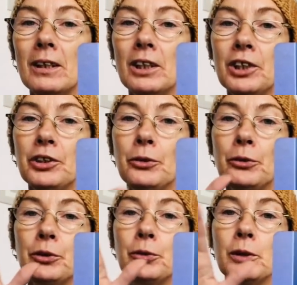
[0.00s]
And you
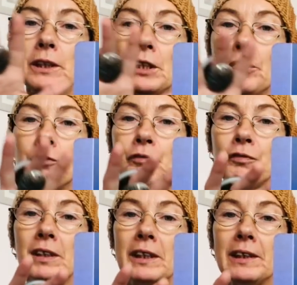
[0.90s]
can also
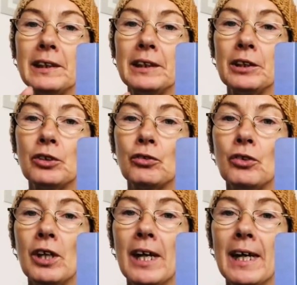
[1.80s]
feel it
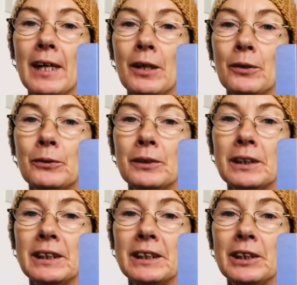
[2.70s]

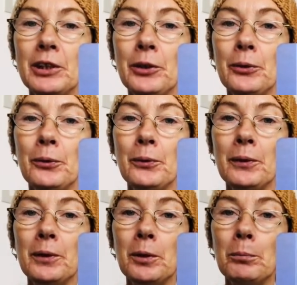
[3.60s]
grounding you,
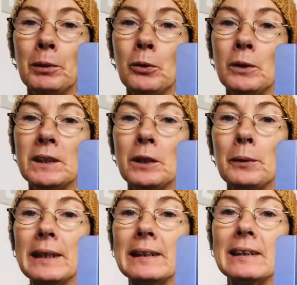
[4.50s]
but also
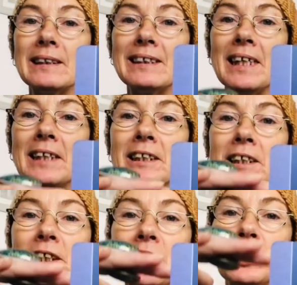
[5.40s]

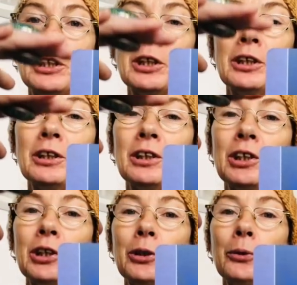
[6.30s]
extending
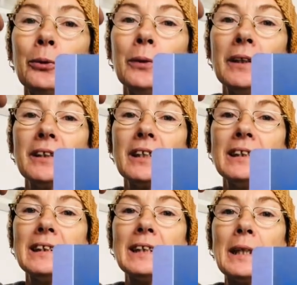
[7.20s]
you at the
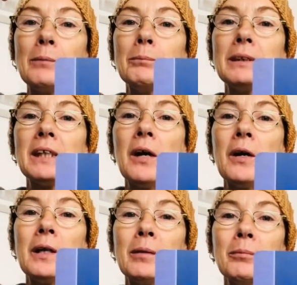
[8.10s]
same
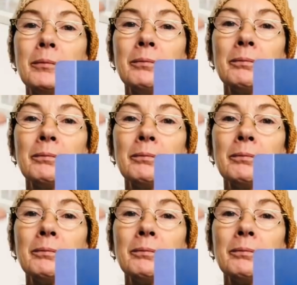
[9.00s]
time.